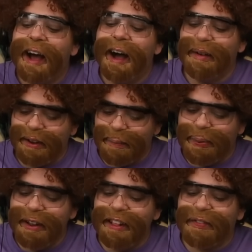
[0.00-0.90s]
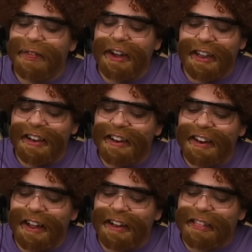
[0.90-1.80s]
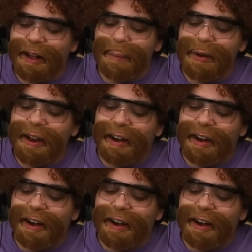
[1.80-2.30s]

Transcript: I'm gonna put this fucking like stop putting